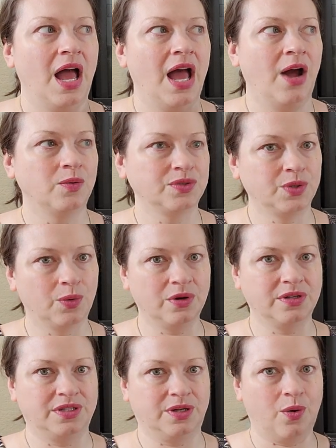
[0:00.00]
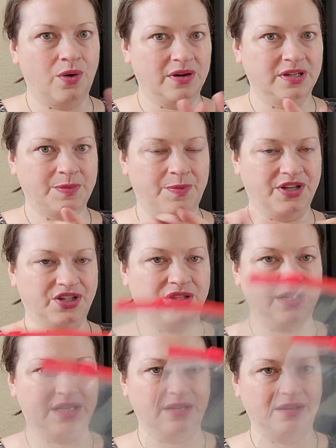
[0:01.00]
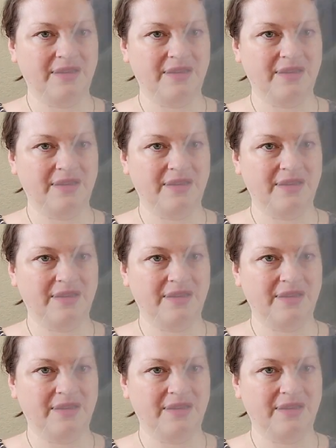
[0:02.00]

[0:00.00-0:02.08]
outdoor decor, especially